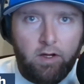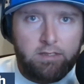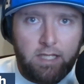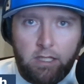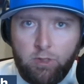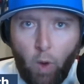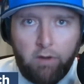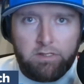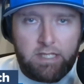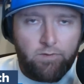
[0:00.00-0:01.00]
they're going to say these
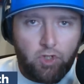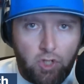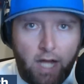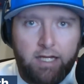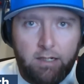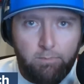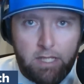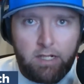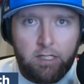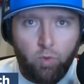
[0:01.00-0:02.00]
wide receivers are not going to
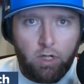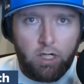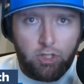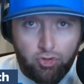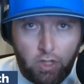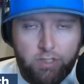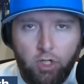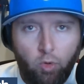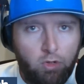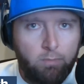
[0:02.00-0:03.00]
beat us, we're going to trust
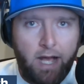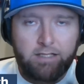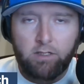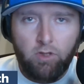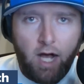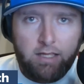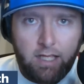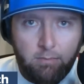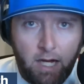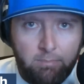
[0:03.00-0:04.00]
our cornerbacks to lock
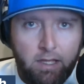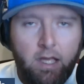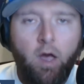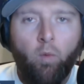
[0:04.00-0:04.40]
them up.